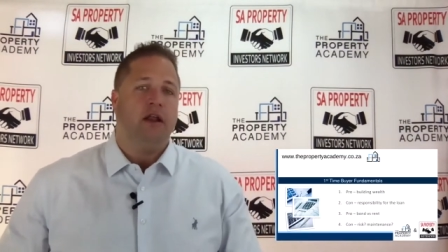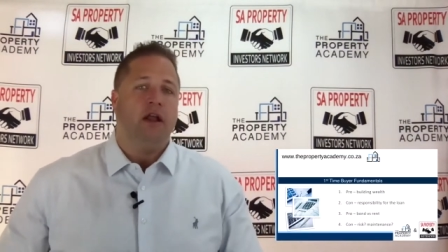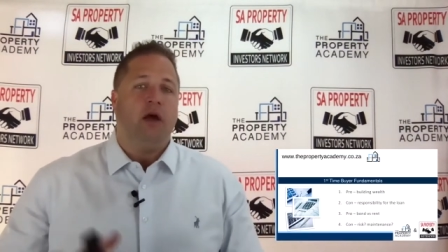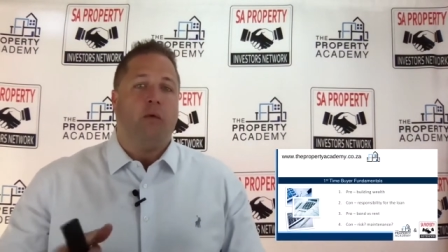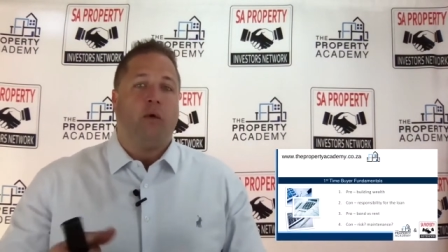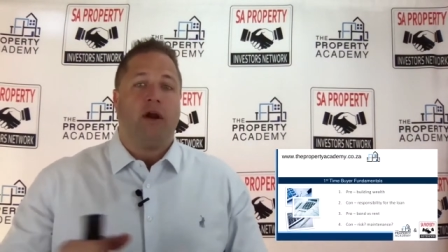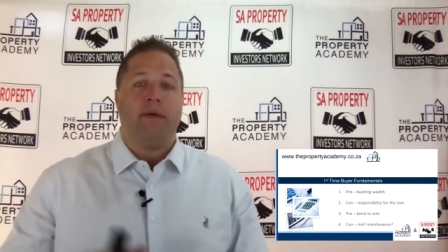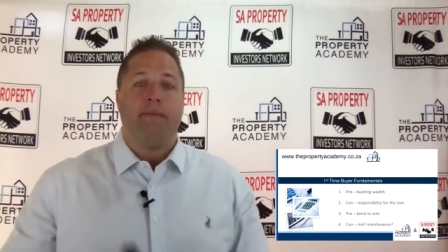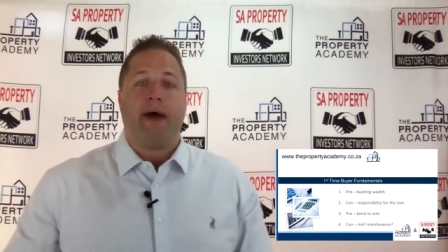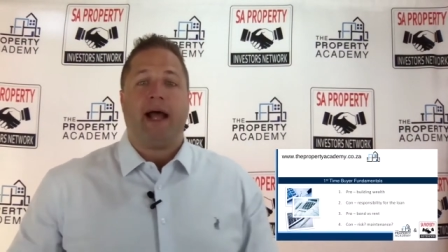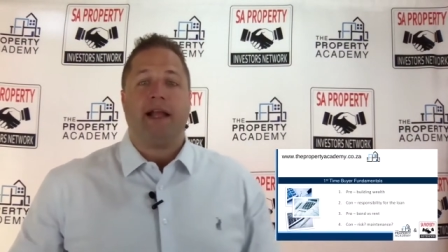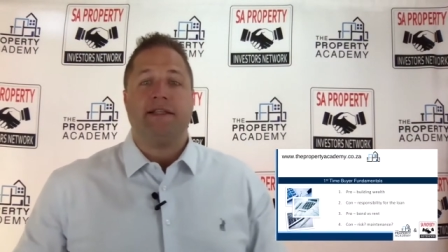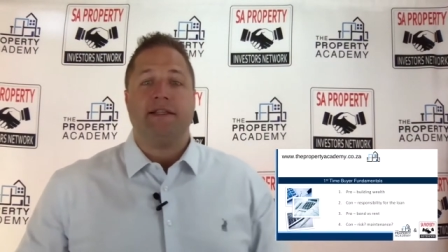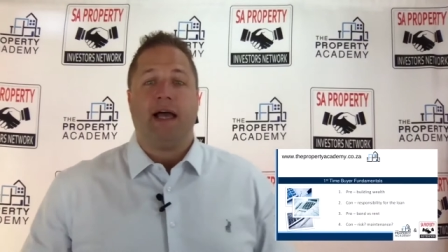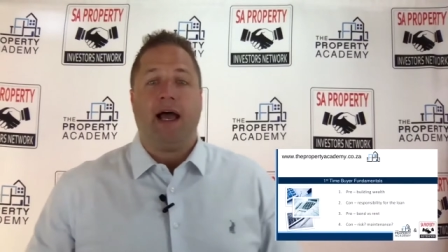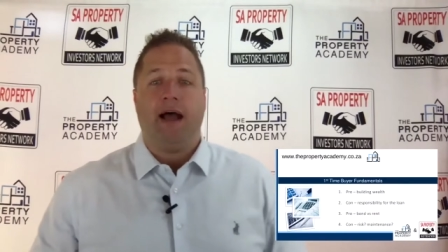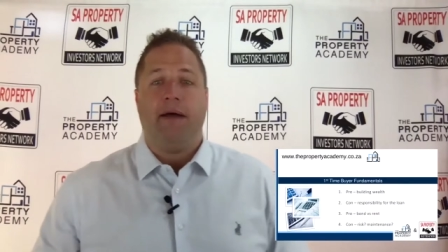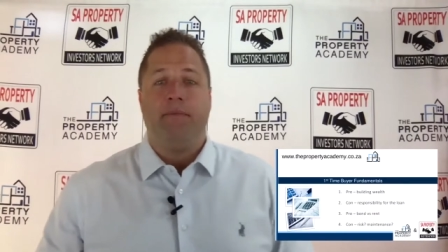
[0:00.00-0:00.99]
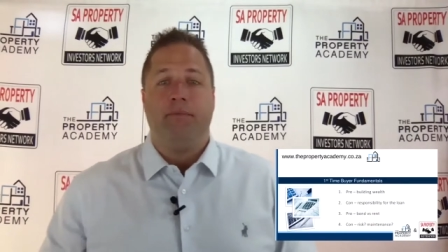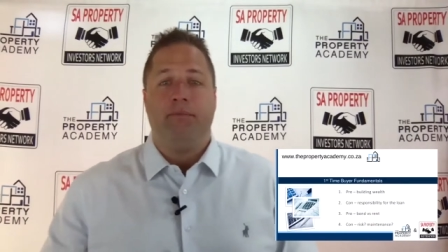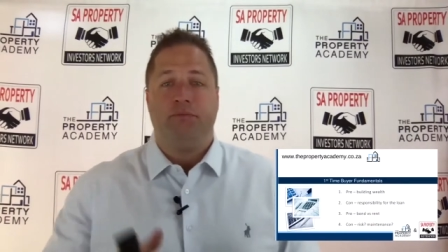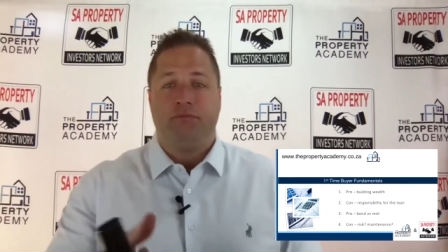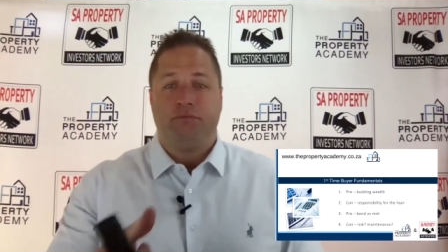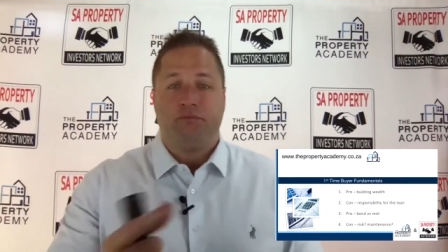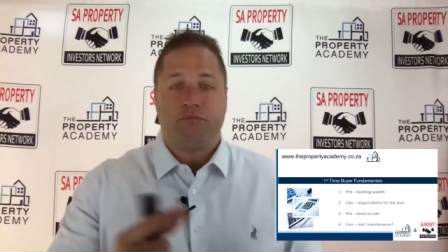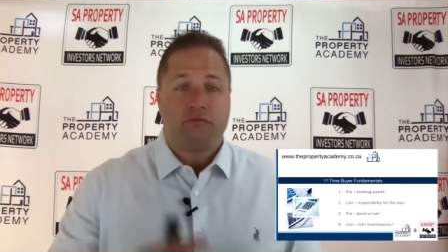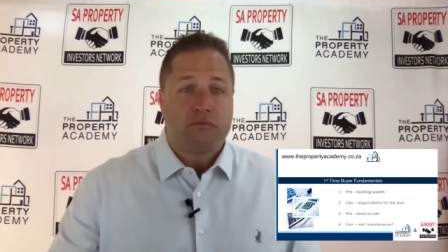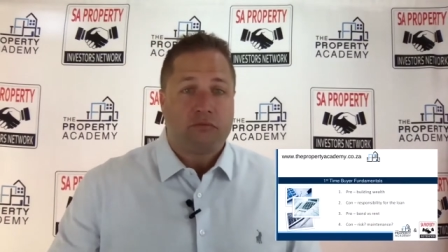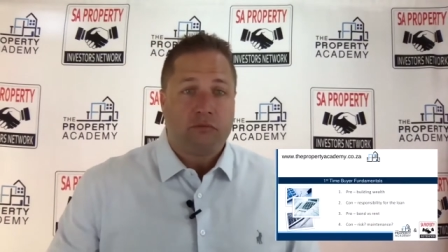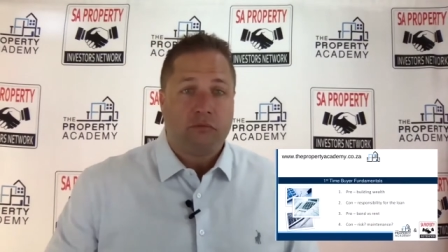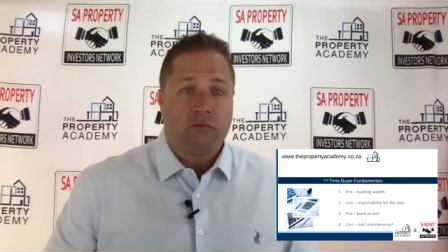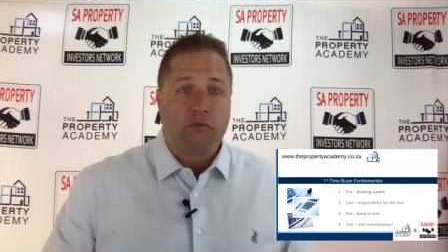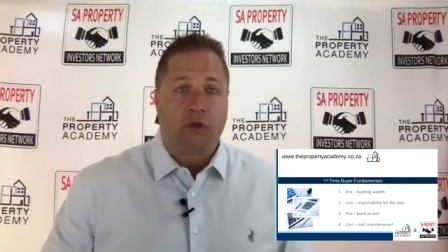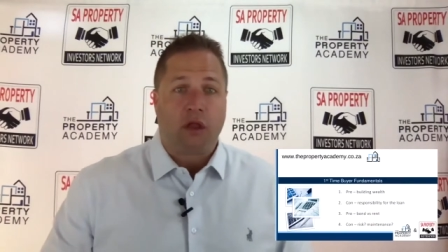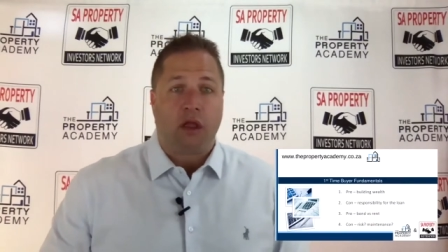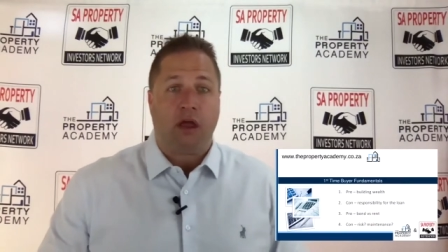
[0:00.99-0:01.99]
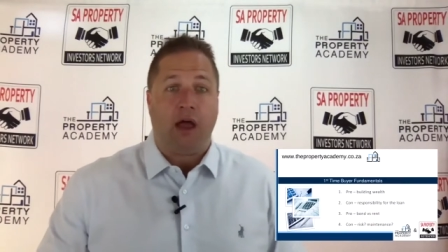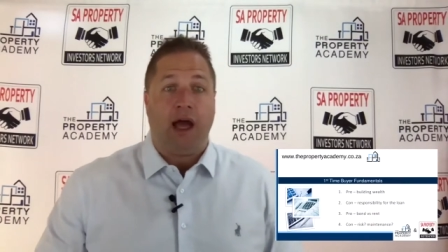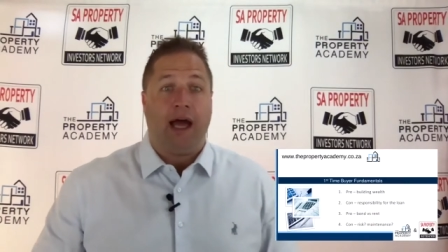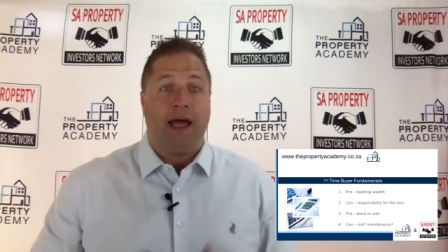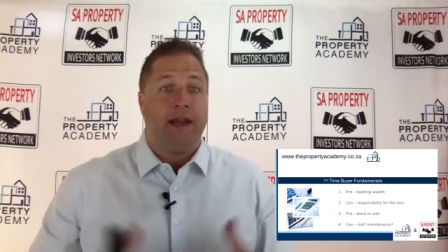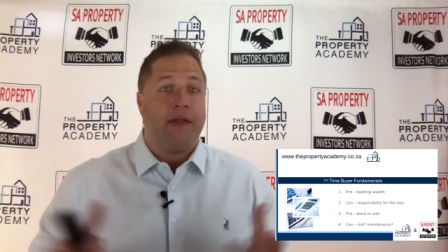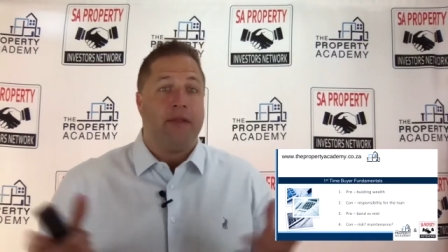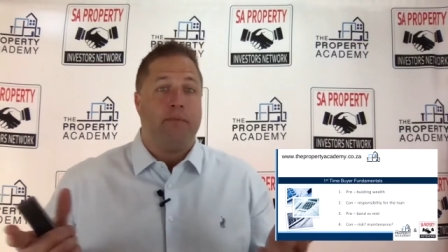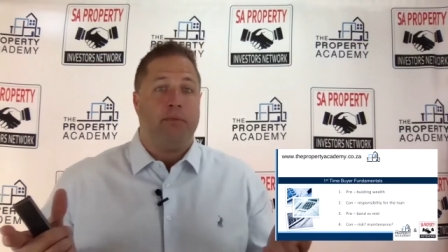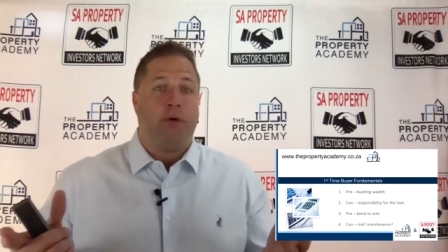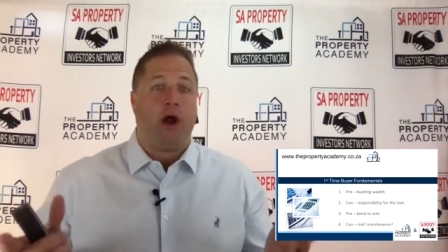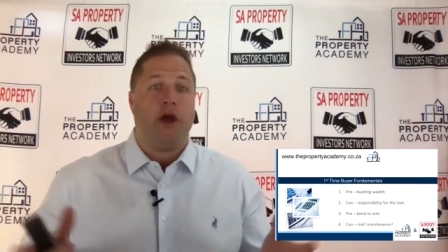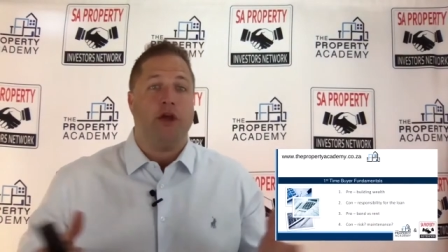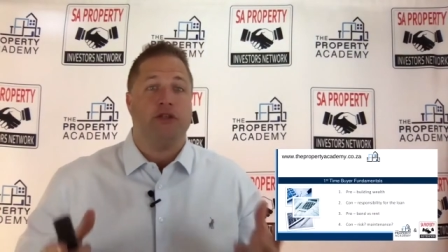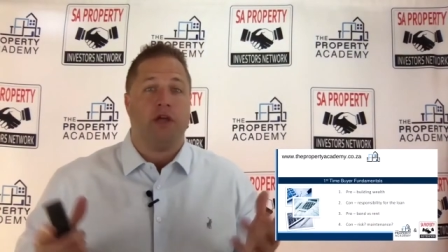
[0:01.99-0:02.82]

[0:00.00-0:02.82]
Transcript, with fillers: What about um, another pro?